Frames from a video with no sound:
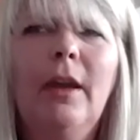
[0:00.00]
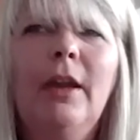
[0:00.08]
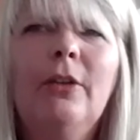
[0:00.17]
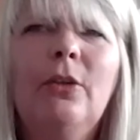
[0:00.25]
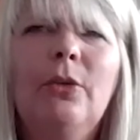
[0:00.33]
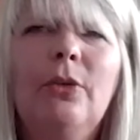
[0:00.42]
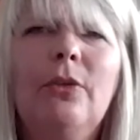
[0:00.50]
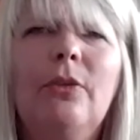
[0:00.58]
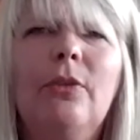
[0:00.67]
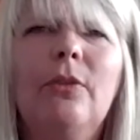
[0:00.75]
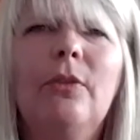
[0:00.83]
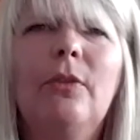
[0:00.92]
And of
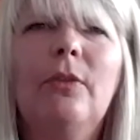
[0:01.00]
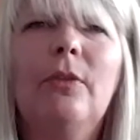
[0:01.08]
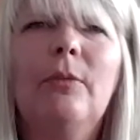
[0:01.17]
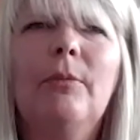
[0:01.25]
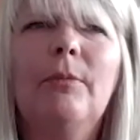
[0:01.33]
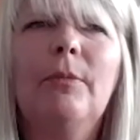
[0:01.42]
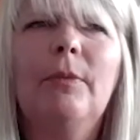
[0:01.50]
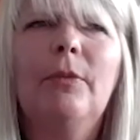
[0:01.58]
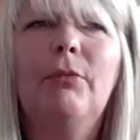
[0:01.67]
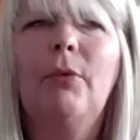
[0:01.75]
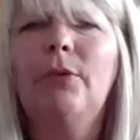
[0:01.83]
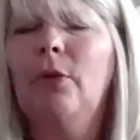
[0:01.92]
course,
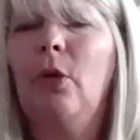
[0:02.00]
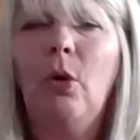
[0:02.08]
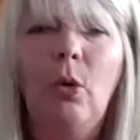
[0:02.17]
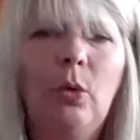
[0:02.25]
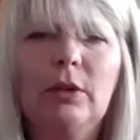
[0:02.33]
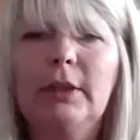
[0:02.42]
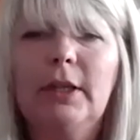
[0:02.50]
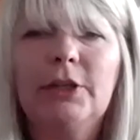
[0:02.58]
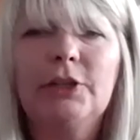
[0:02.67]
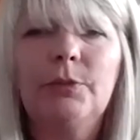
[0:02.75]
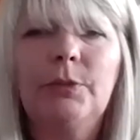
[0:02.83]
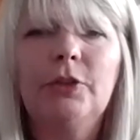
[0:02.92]
throughout the whole
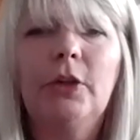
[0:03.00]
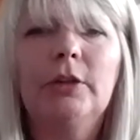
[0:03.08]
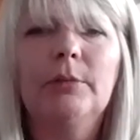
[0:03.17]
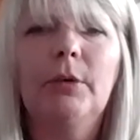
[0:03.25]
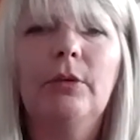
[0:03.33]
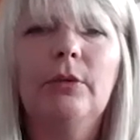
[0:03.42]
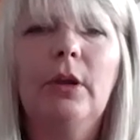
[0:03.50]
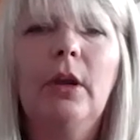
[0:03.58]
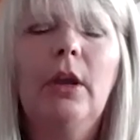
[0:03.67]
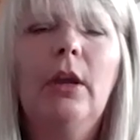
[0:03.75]
election, we talked about